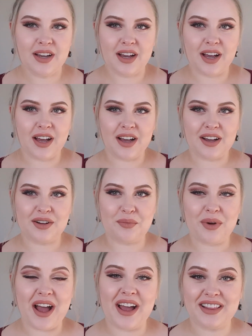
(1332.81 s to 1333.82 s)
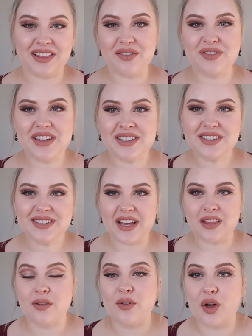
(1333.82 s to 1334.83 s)
I love this. I
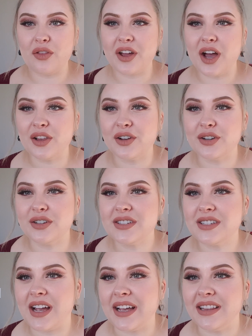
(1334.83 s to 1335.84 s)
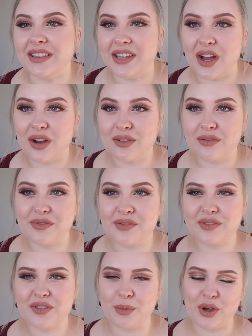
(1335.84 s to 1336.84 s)
love all the colors. I love
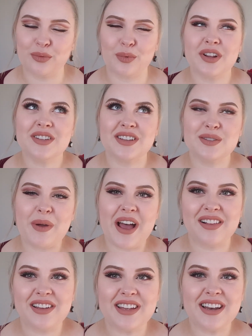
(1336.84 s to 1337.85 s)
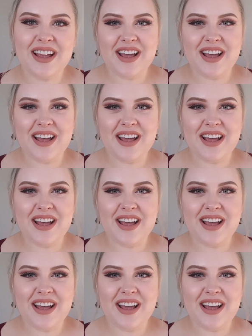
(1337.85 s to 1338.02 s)
the Modern Renaissance palette.